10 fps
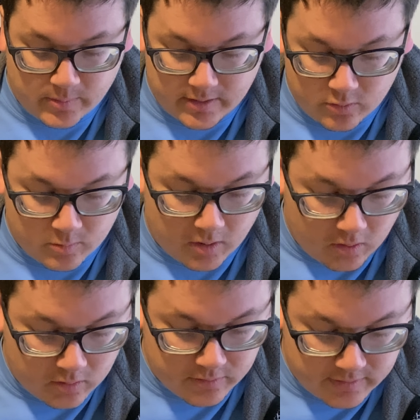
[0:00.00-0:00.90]
by whom
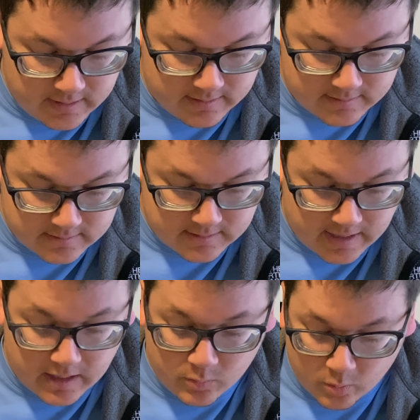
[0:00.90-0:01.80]
all things
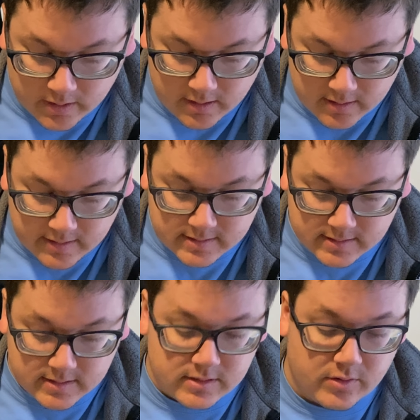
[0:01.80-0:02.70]
and we
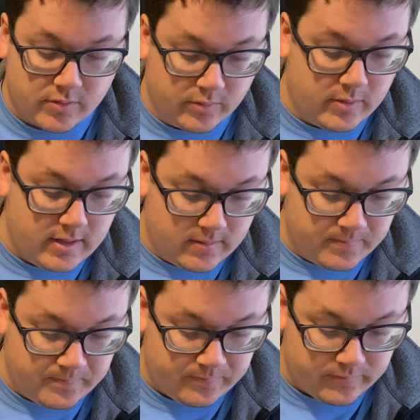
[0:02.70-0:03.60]
exist through him.